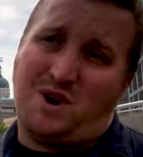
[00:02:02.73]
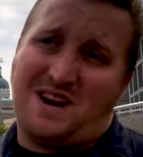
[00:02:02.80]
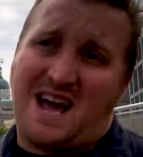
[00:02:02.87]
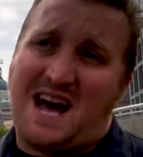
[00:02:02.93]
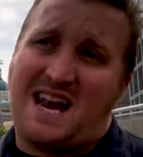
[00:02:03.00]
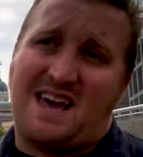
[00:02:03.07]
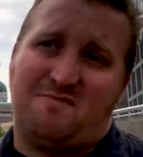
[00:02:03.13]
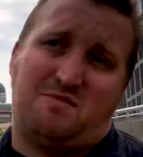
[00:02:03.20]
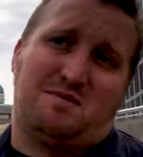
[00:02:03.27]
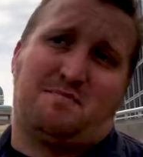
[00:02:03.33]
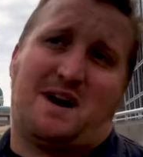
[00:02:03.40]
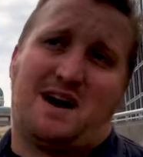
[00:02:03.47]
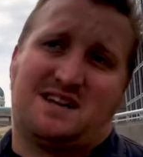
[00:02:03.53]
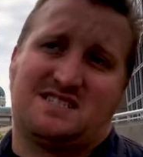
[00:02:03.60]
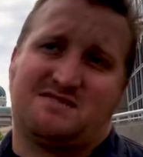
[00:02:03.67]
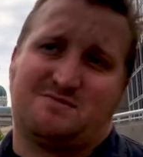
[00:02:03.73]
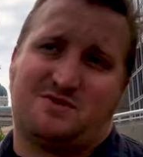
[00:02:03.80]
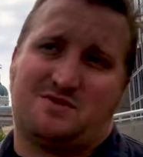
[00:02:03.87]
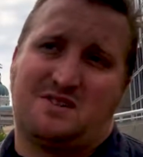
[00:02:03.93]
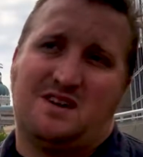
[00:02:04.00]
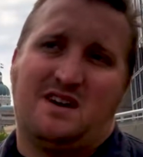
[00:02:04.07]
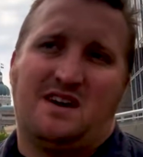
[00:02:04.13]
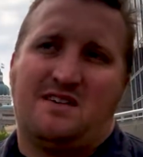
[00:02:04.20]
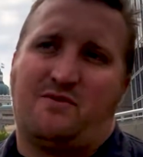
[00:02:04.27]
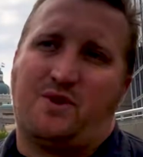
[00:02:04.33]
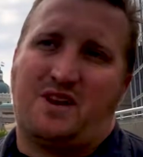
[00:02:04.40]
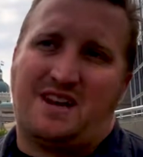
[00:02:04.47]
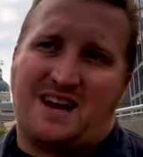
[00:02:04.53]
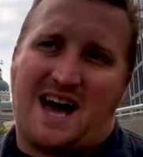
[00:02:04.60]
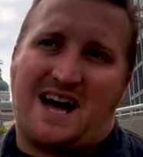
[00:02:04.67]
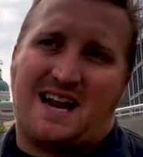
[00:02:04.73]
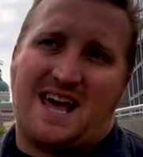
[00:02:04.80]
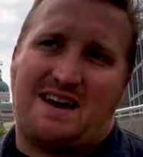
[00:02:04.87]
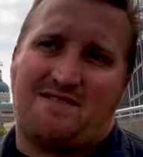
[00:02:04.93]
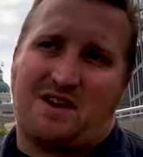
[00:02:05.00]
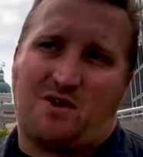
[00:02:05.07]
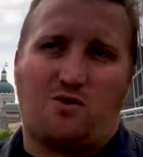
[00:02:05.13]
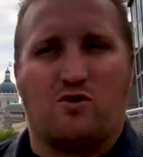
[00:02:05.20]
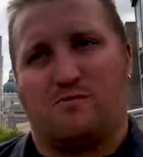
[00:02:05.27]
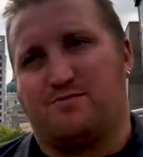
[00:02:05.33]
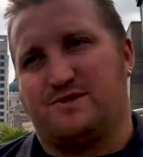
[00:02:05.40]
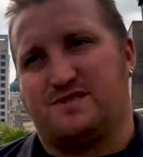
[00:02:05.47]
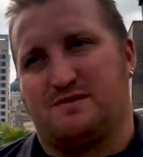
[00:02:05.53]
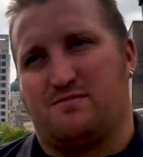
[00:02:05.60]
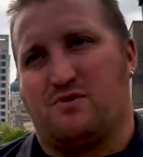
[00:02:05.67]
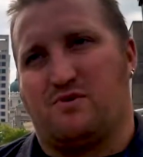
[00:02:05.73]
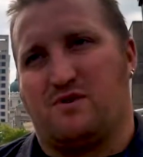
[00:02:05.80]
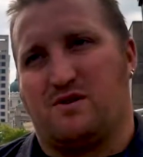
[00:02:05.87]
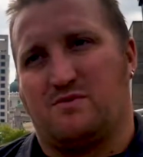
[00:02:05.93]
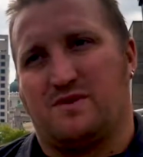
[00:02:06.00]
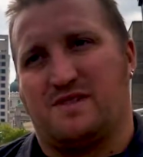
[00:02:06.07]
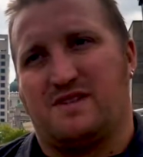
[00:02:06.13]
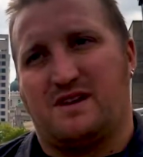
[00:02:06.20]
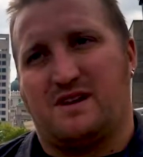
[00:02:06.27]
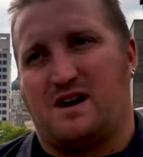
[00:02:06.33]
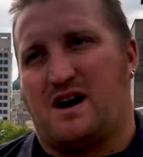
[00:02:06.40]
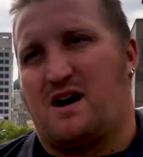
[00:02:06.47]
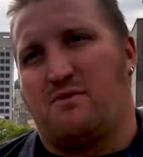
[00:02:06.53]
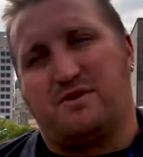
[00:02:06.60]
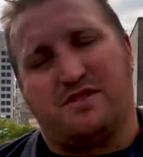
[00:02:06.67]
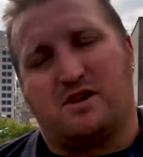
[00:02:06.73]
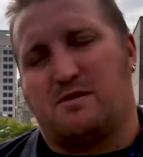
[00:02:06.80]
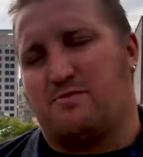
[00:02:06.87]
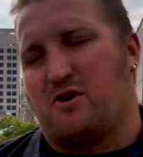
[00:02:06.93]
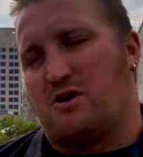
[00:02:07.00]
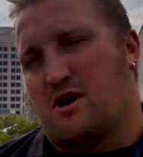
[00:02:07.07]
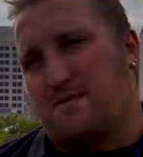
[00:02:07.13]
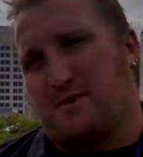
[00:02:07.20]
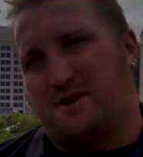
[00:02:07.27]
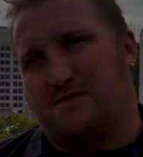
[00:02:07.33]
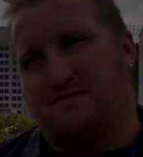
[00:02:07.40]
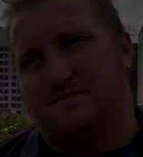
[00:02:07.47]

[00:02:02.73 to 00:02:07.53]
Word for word: not have been possible if we did not have that corporate support within, uh, within our programming.